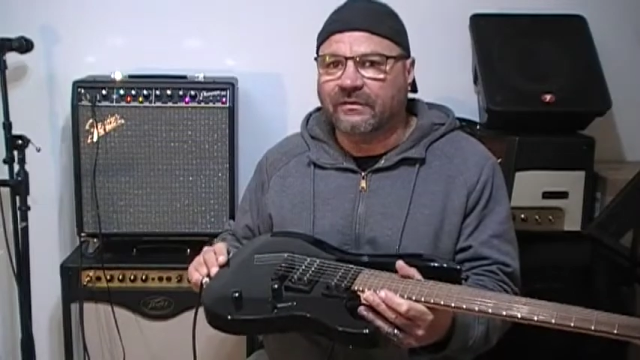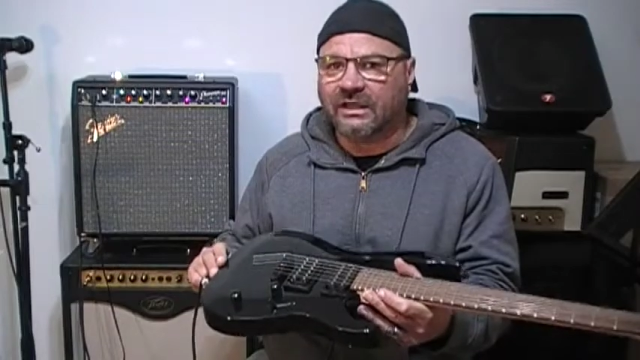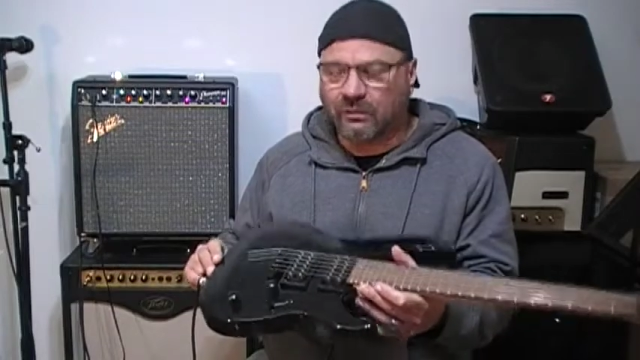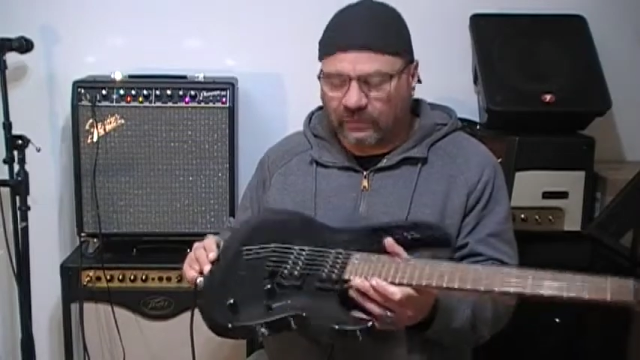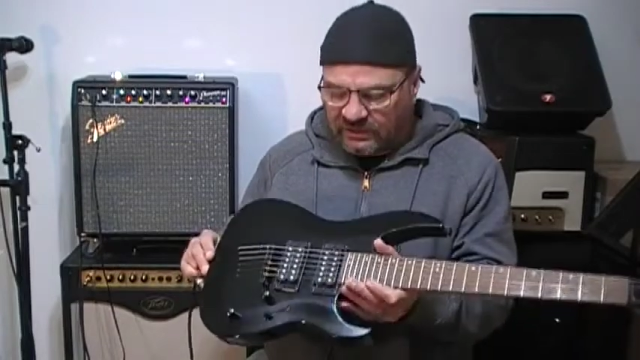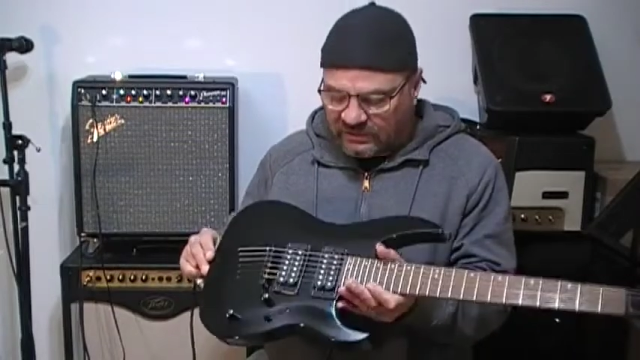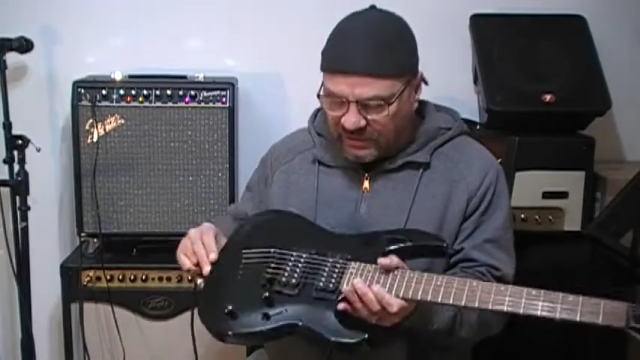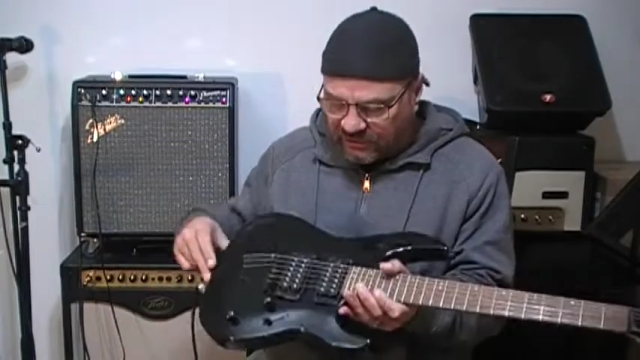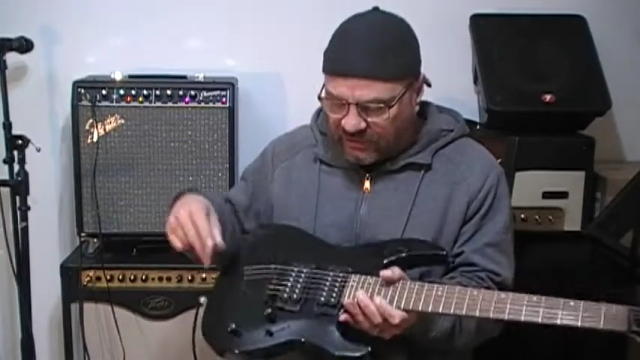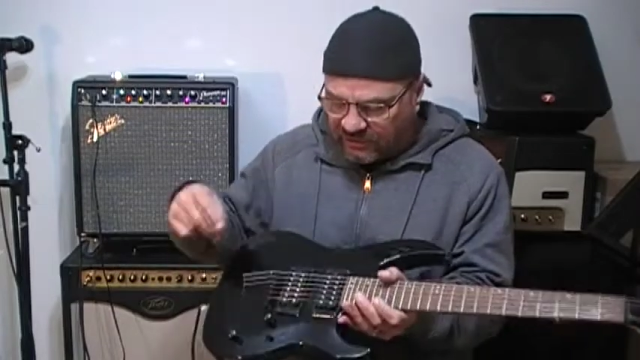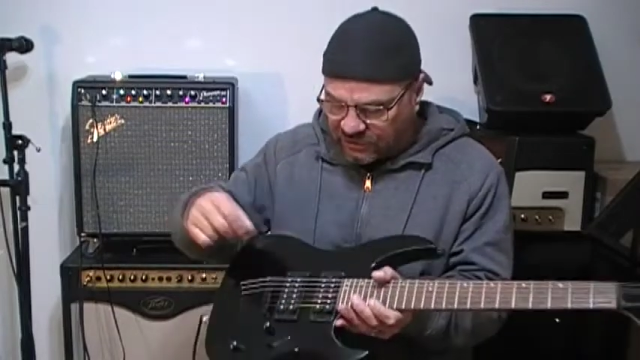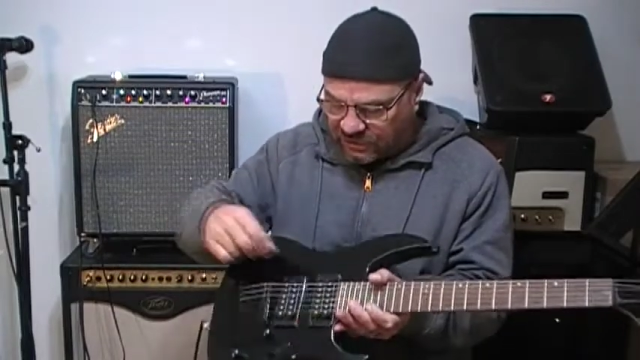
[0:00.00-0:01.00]
And when I tell
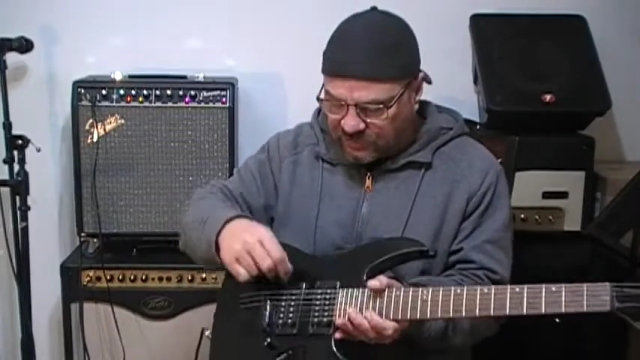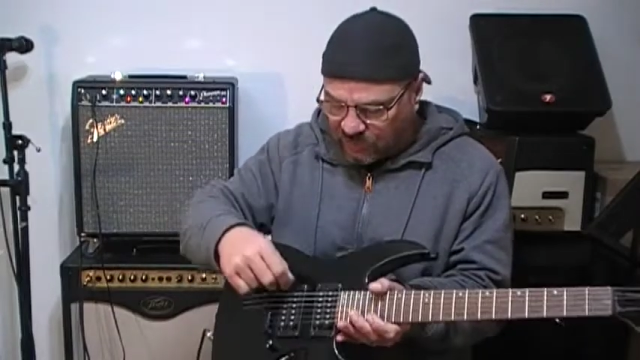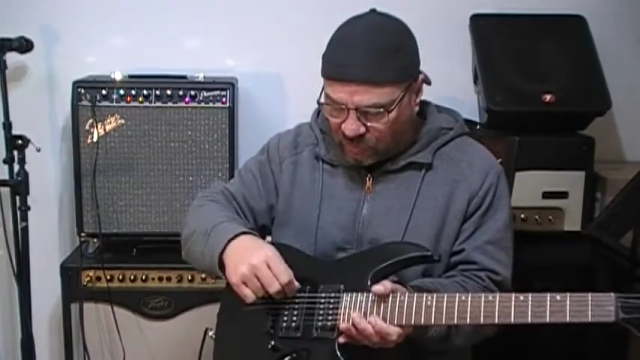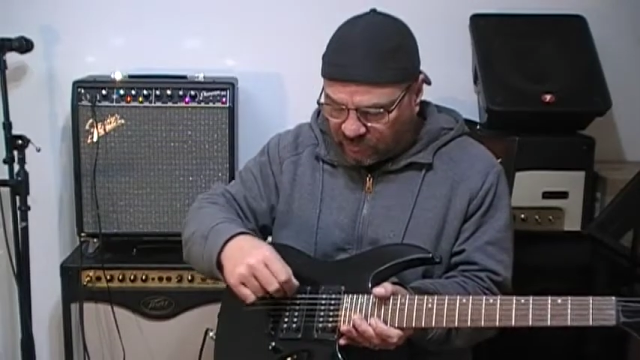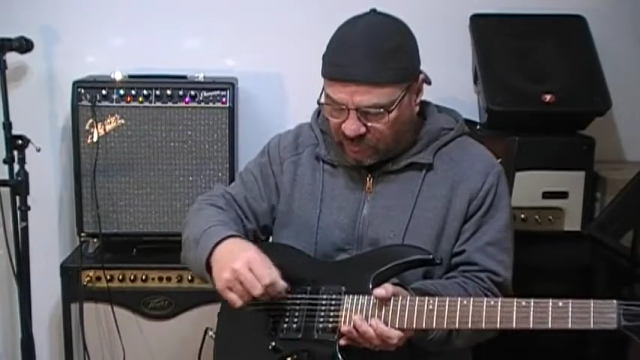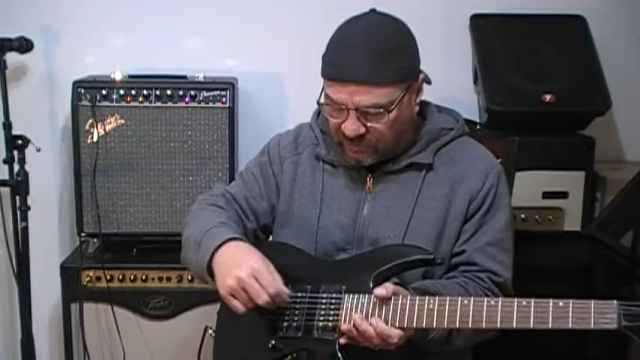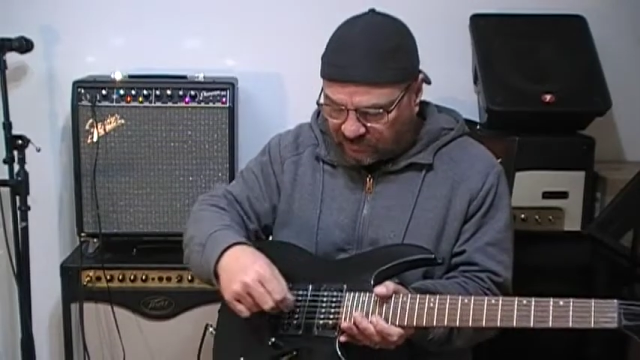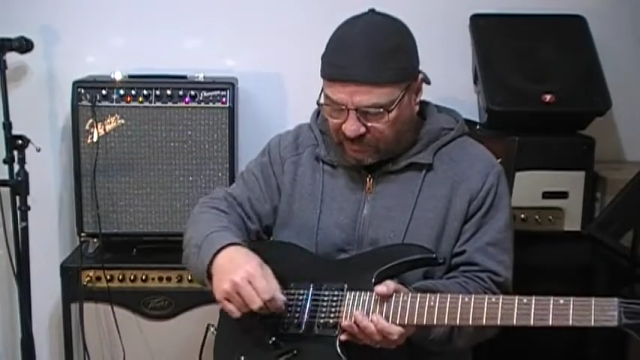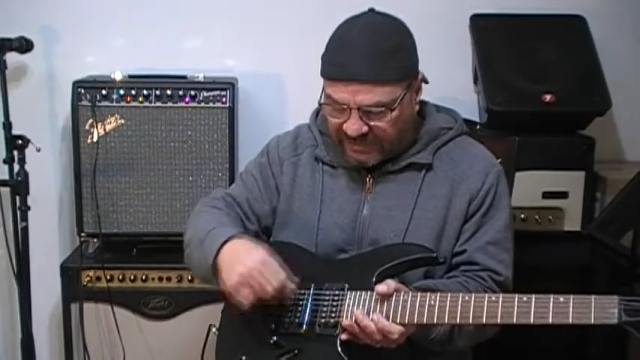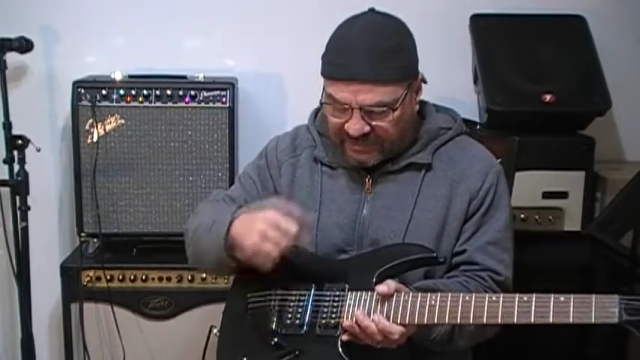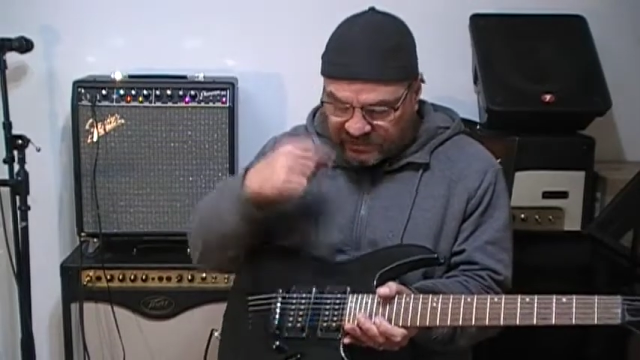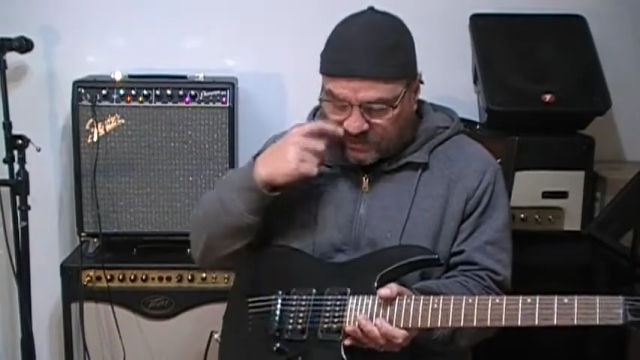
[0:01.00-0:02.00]
you I just pulled the
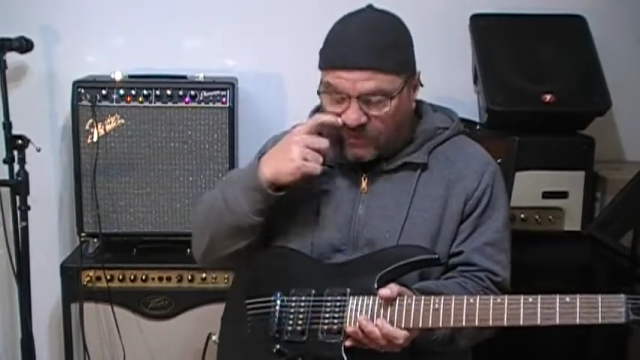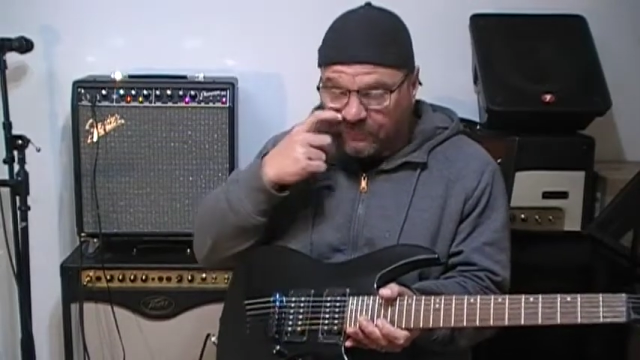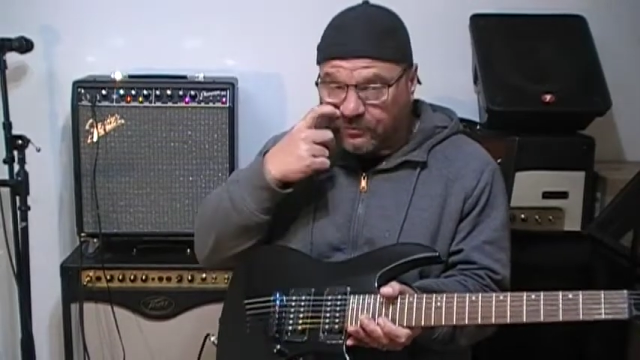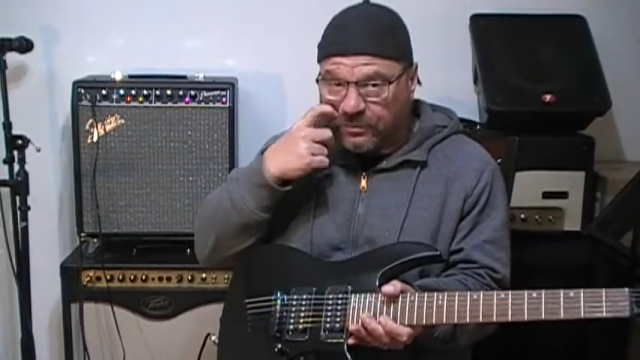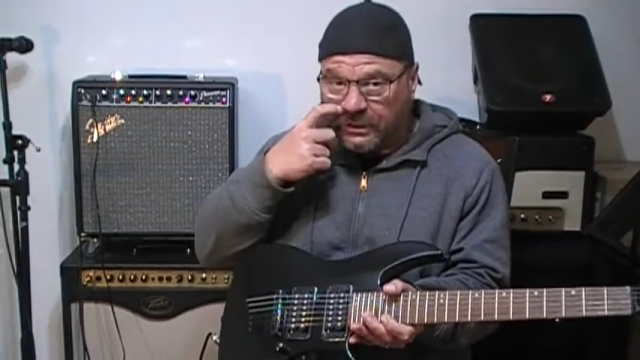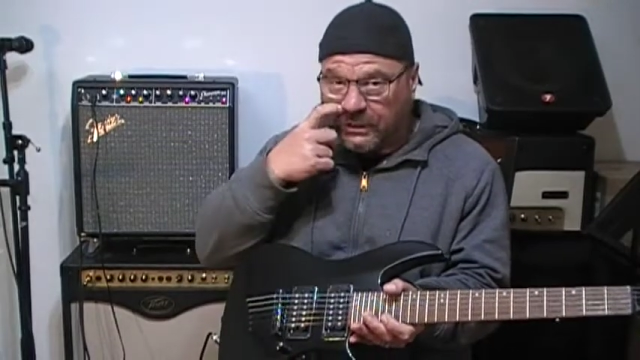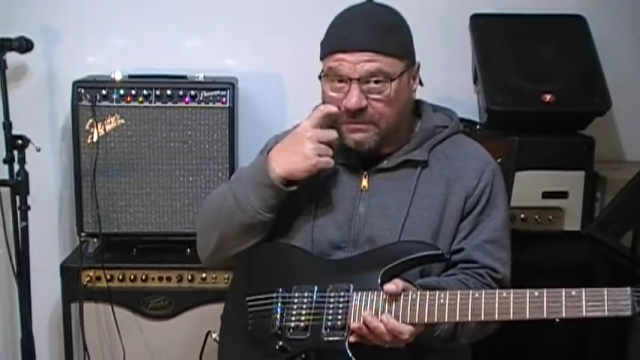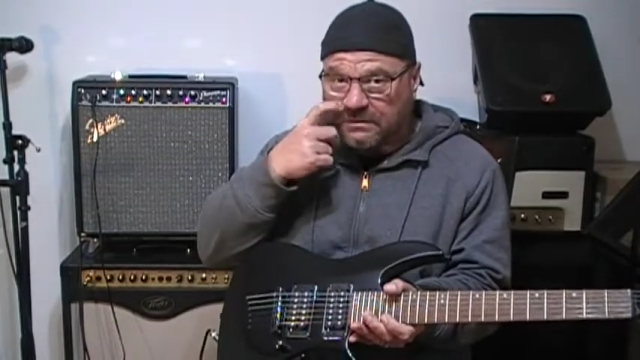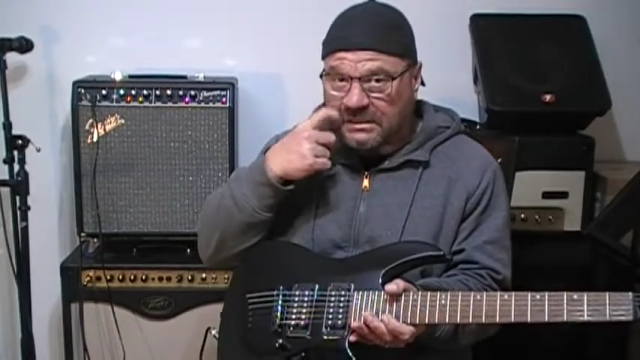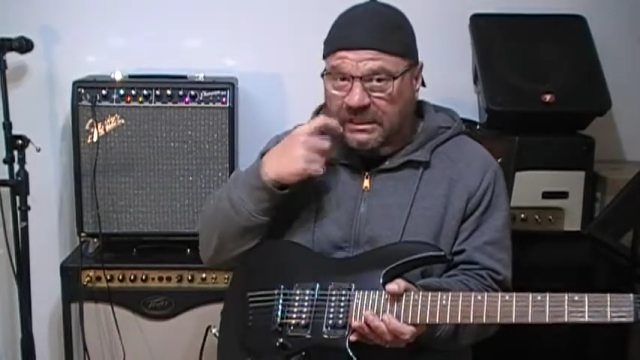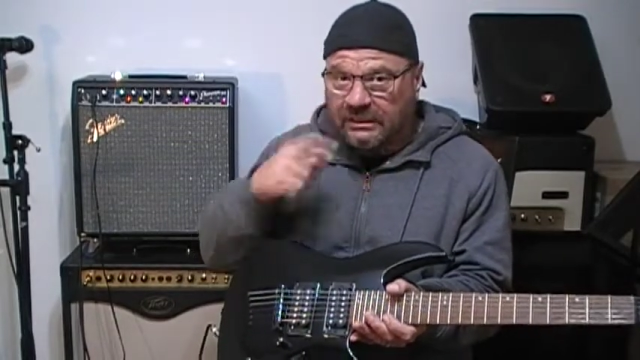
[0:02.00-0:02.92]
plastic off the pickups, I